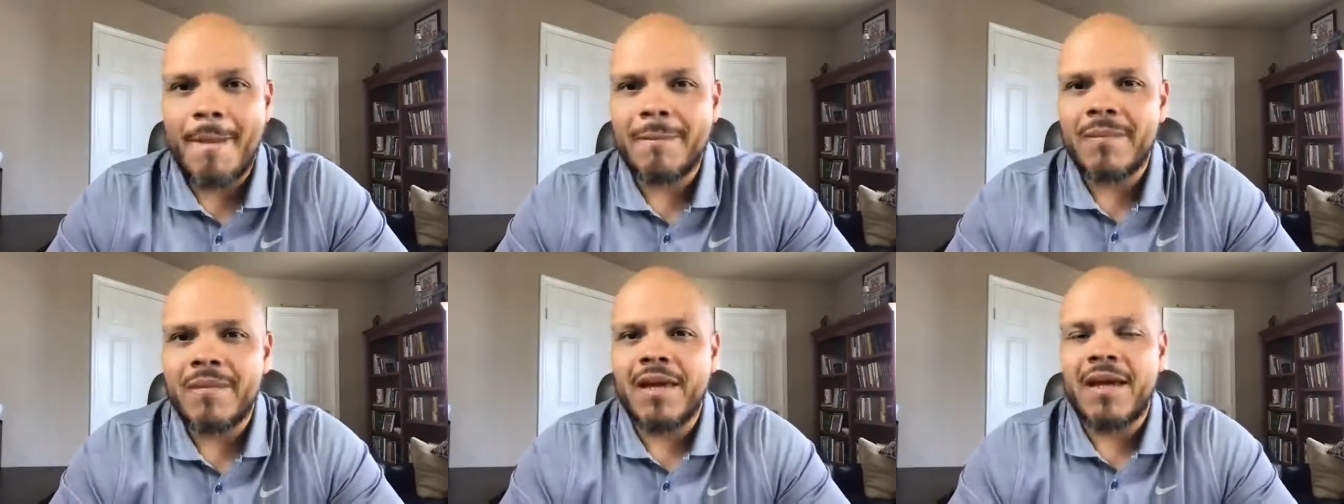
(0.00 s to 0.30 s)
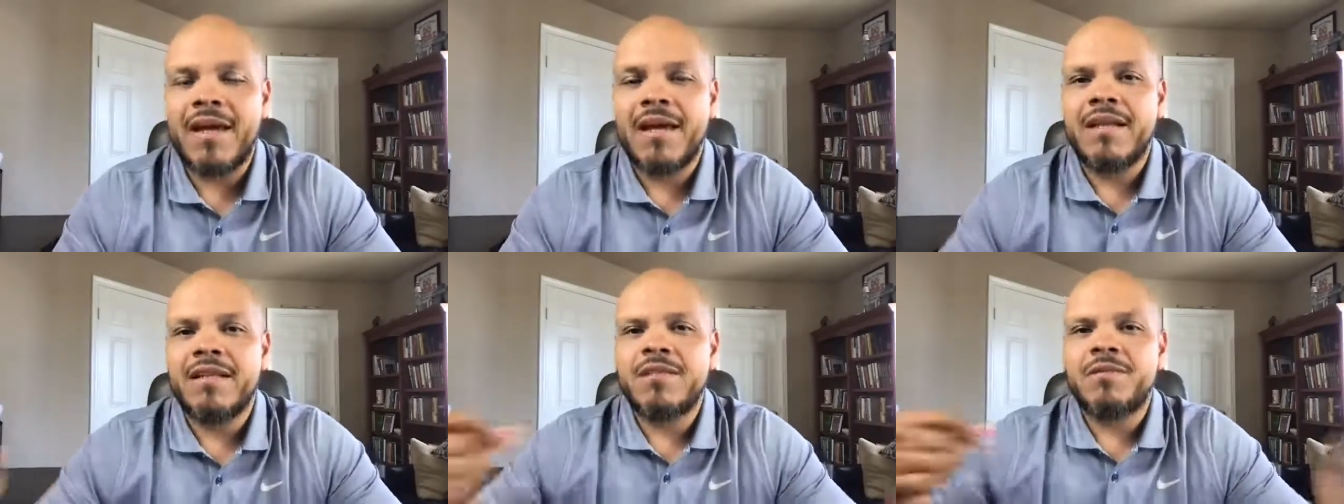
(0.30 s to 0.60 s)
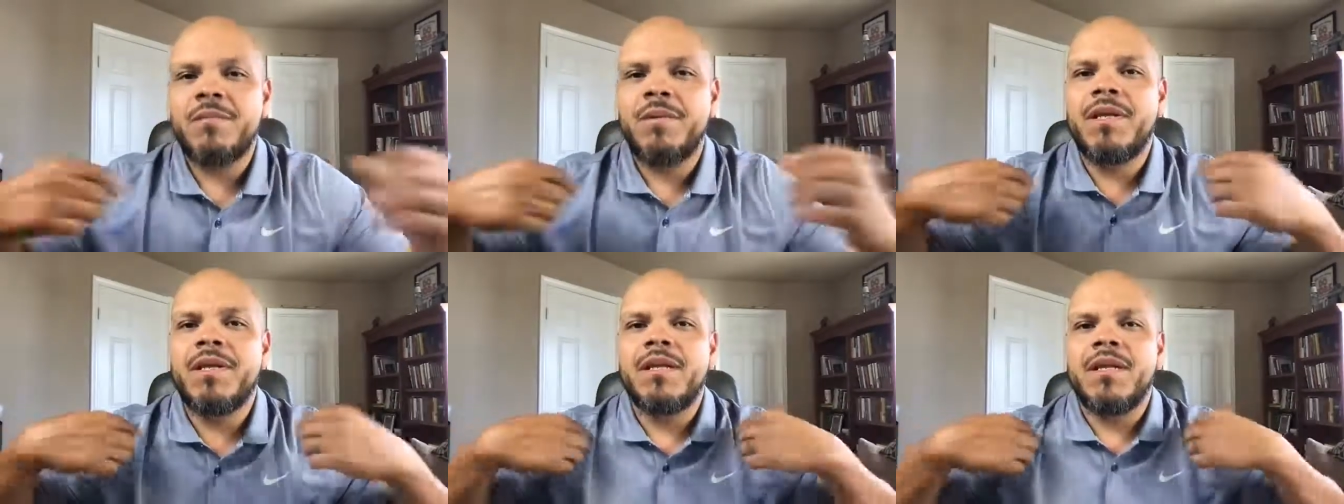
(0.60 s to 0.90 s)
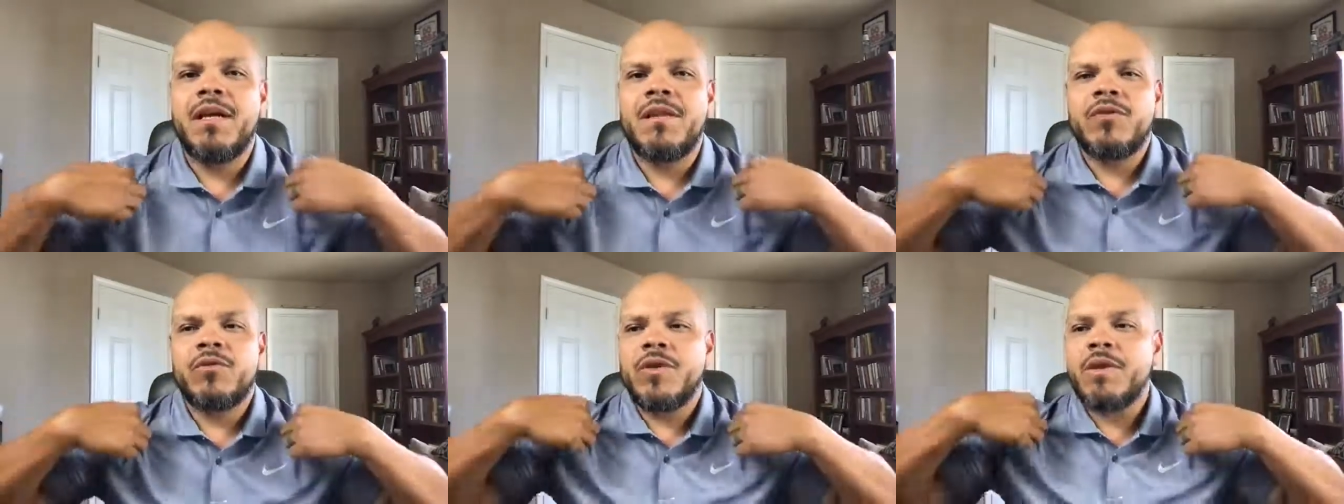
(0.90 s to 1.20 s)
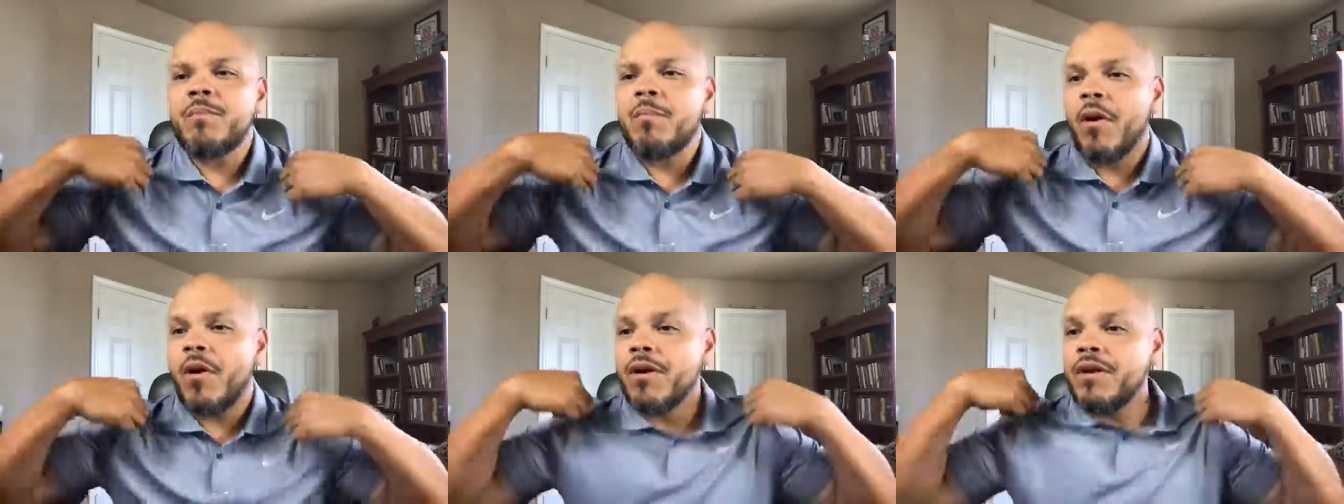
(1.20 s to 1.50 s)
Okay, it's been uh,
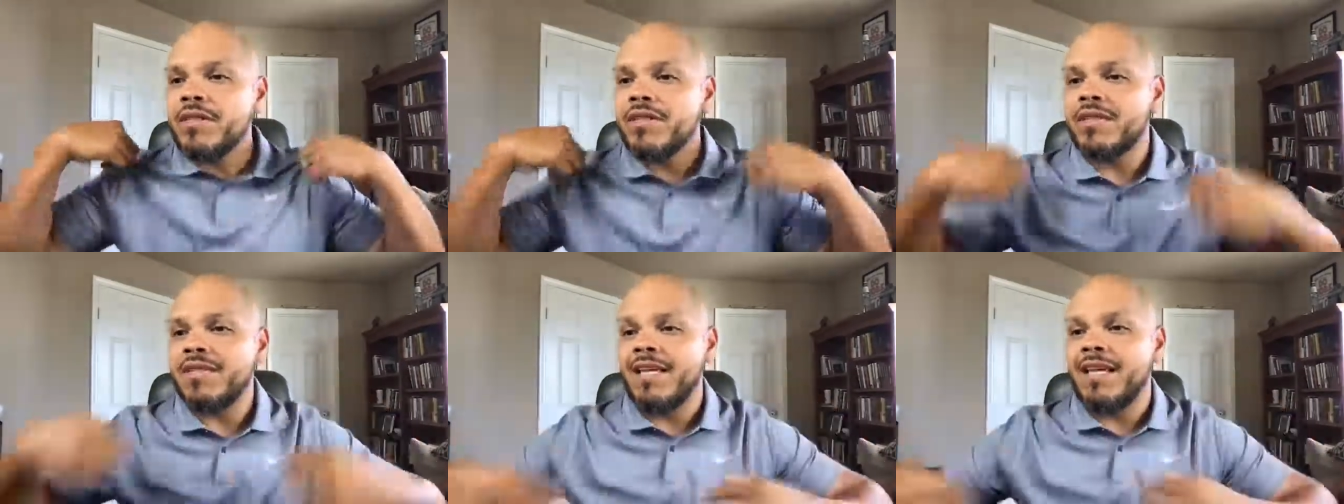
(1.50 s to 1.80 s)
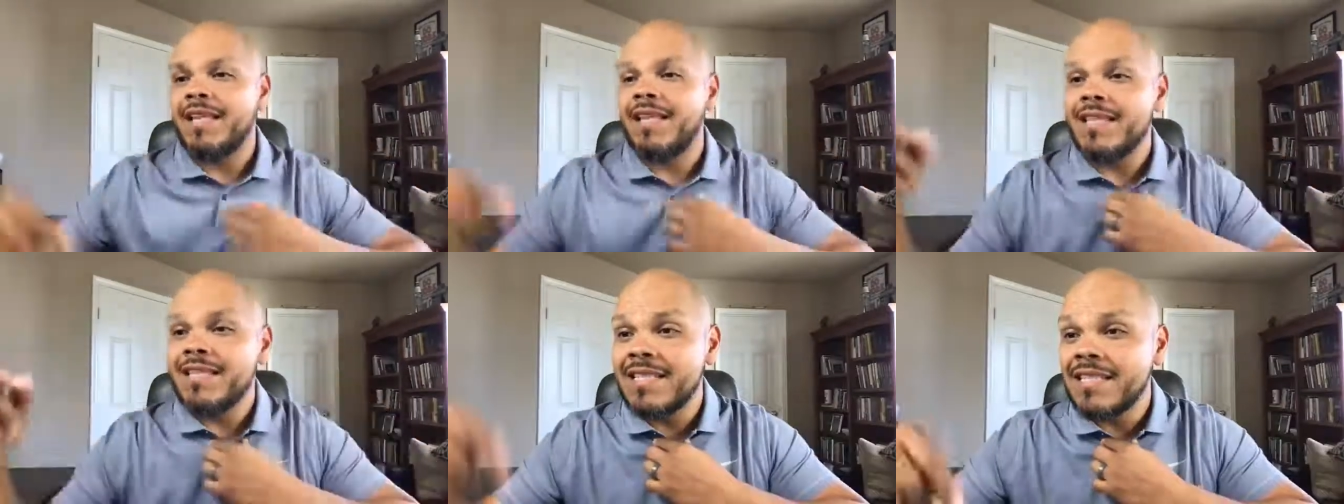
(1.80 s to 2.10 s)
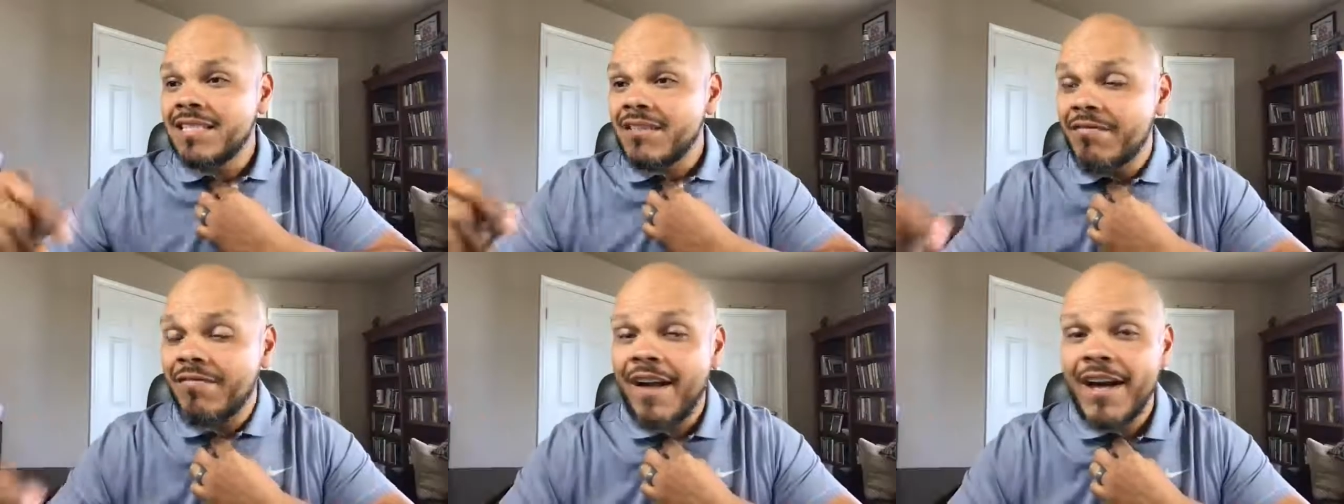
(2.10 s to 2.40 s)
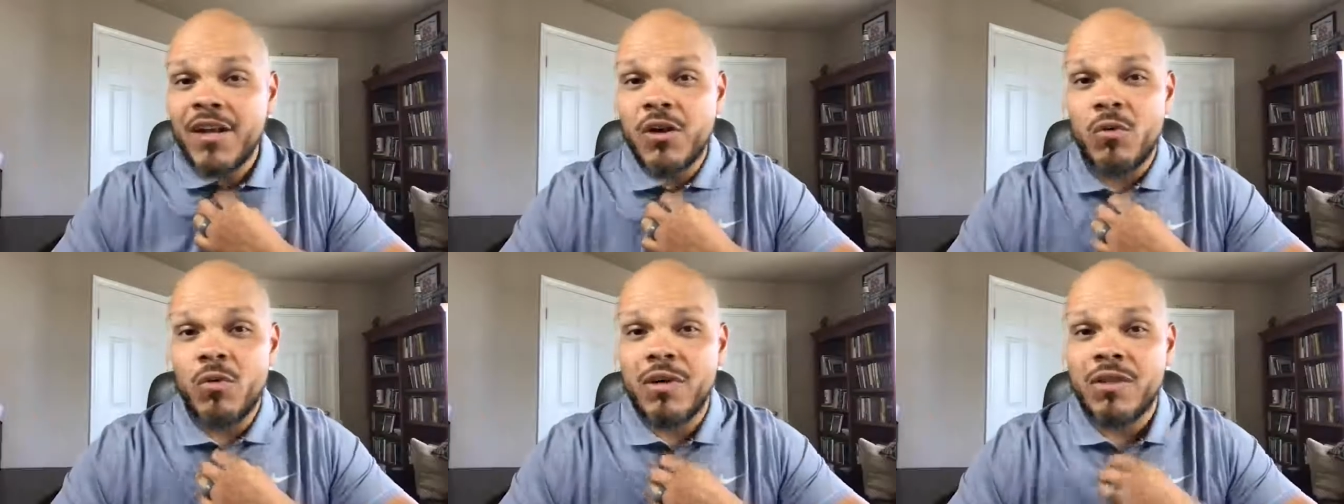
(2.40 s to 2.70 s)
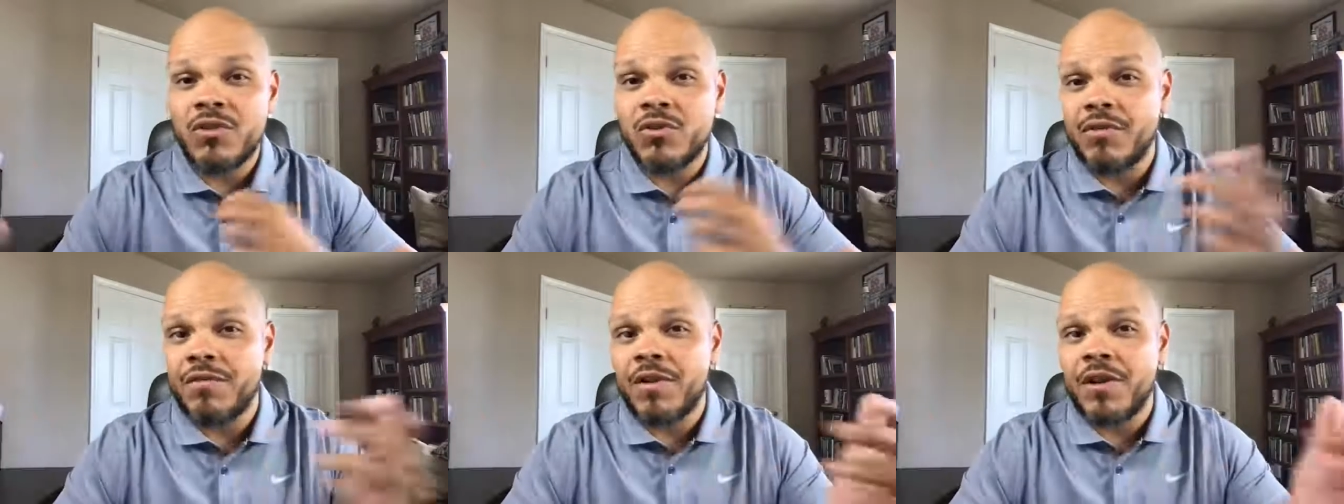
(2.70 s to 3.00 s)
three parts, and this is the final
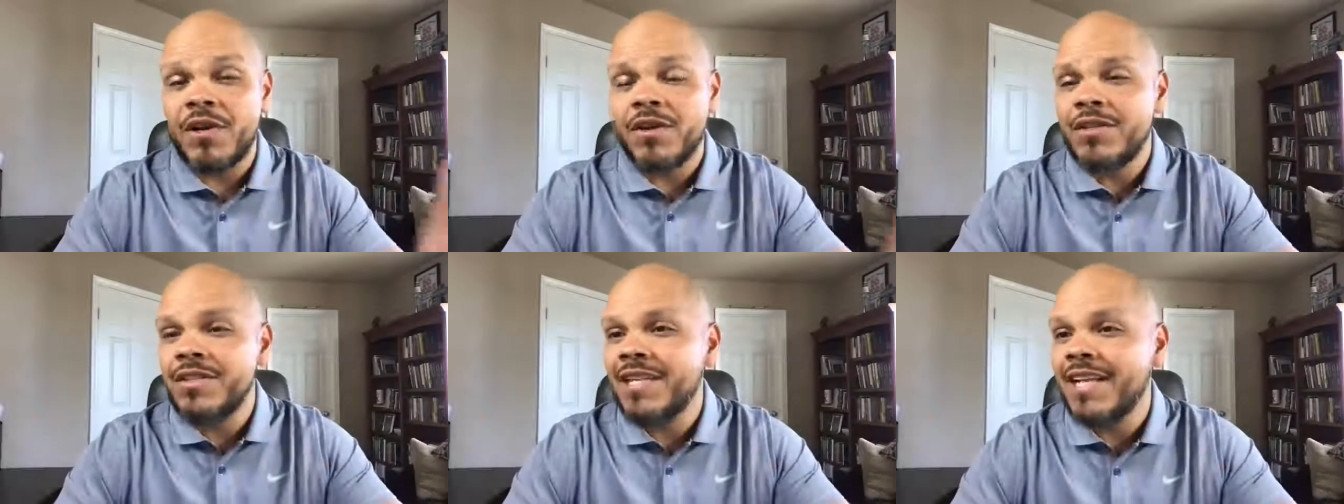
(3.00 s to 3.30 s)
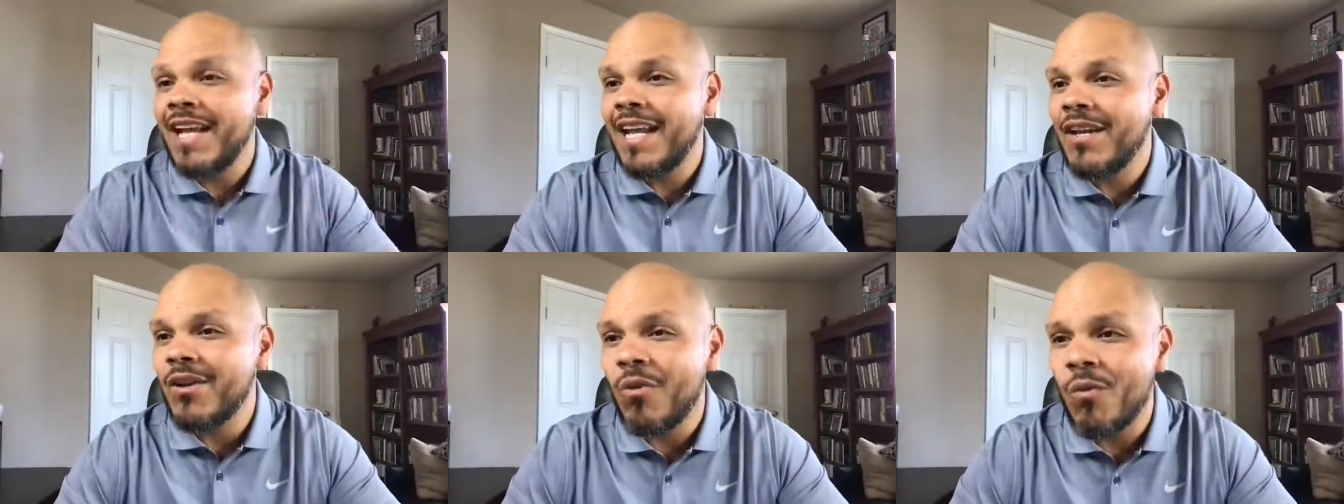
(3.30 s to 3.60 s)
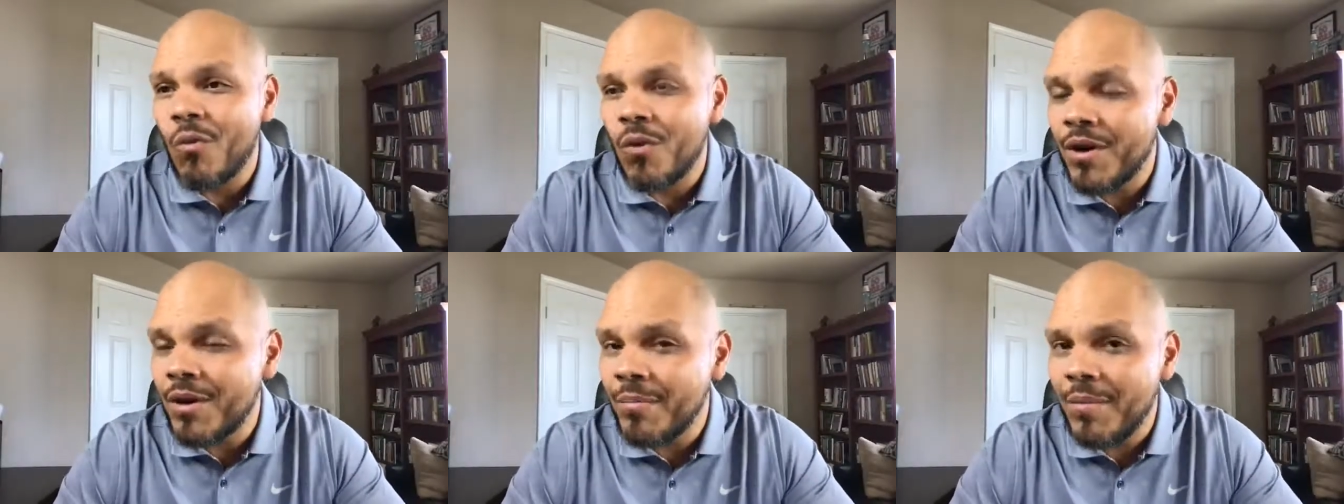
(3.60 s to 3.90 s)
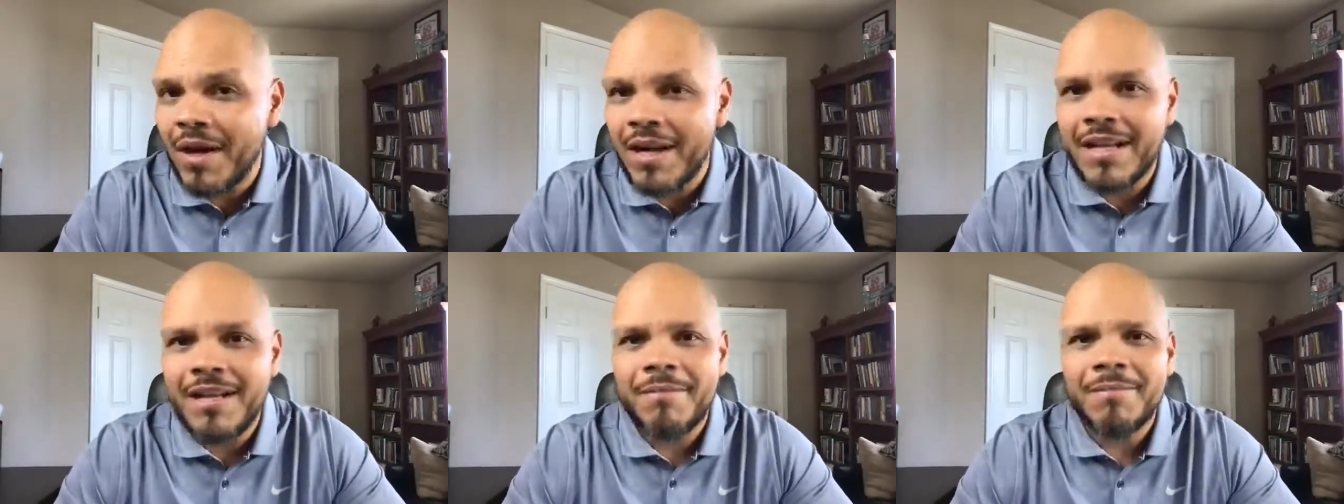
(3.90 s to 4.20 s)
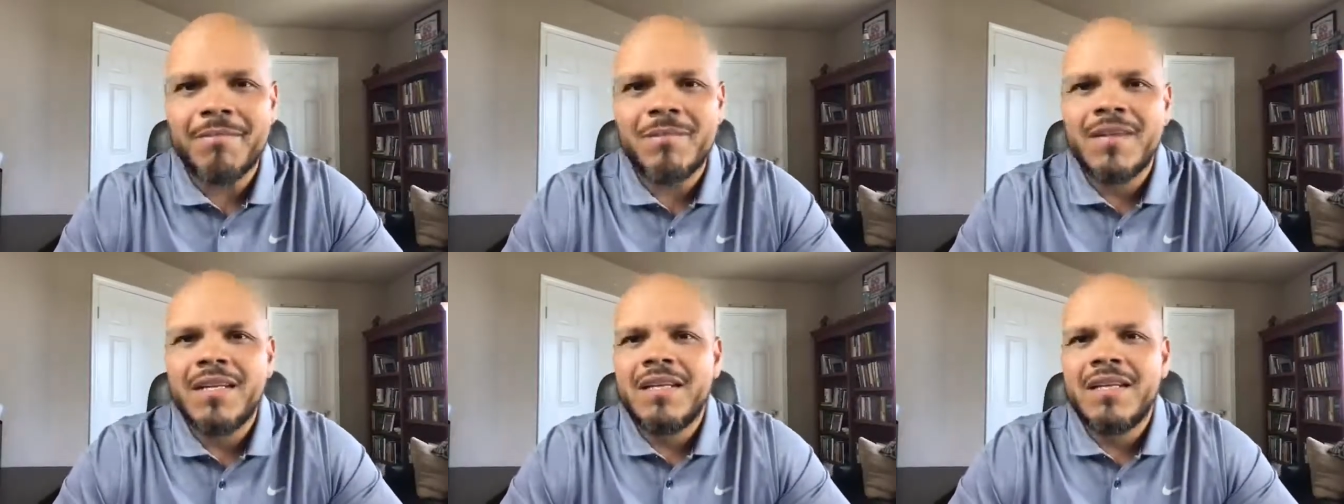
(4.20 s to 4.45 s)
one. So if you're here today, don't worry about it.